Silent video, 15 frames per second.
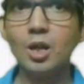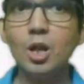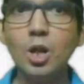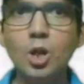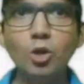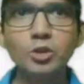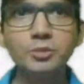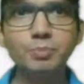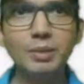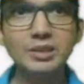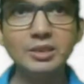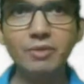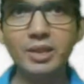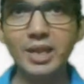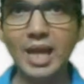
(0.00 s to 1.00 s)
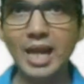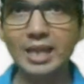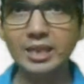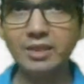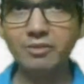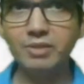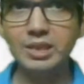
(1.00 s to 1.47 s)
Low specific
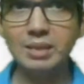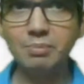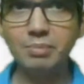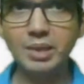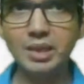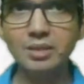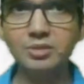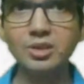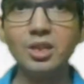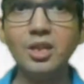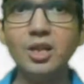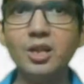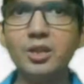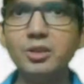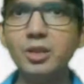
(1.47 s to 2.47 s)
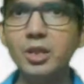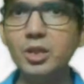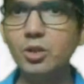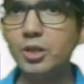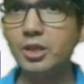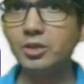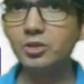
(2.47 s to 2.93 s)
activity means the
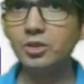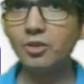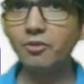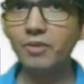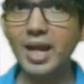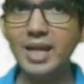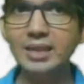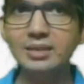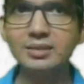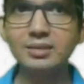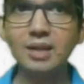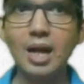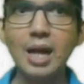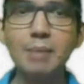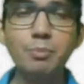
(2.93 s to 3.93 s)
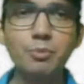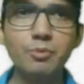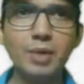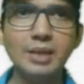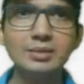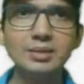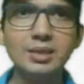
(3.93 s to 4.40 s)
units of enzyme
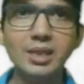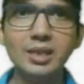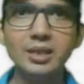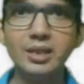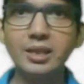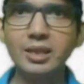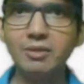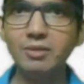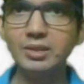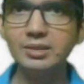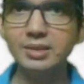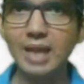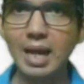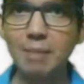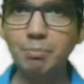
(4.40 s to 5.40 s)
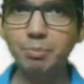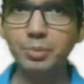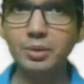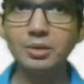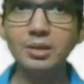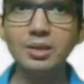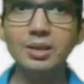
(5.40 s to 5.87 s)
present in the given
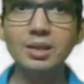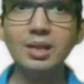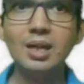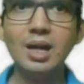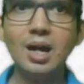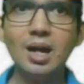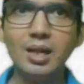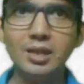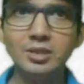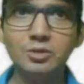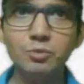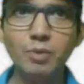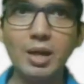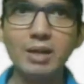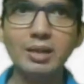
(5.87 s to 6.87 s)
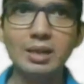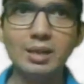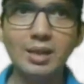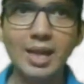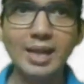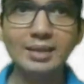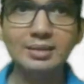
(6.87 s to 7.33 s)
sample is very
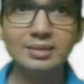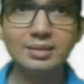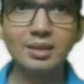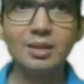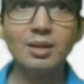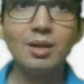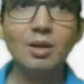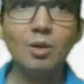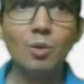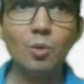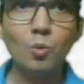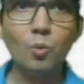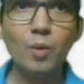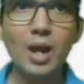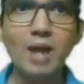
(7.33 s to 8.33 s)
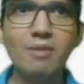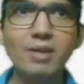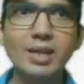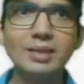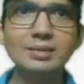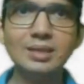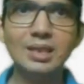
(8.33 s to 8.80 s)
less,
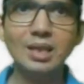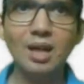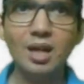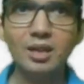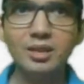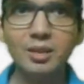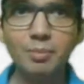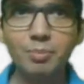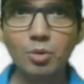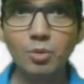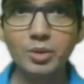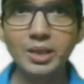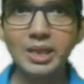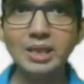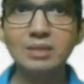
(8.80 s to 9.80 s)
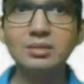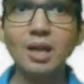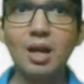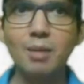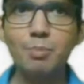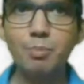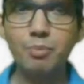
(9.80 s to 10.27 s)
whereas the other proteins
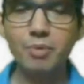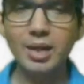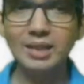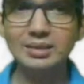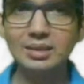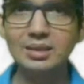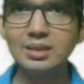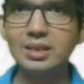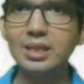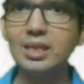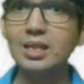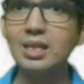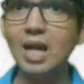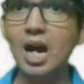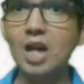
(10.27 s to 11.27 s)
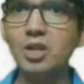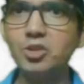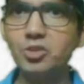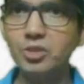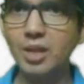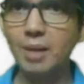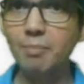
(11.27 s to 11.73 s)
are present in
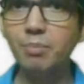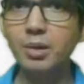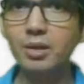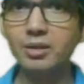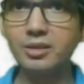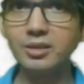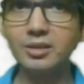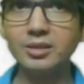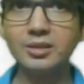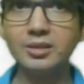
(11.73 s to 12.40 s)
large number.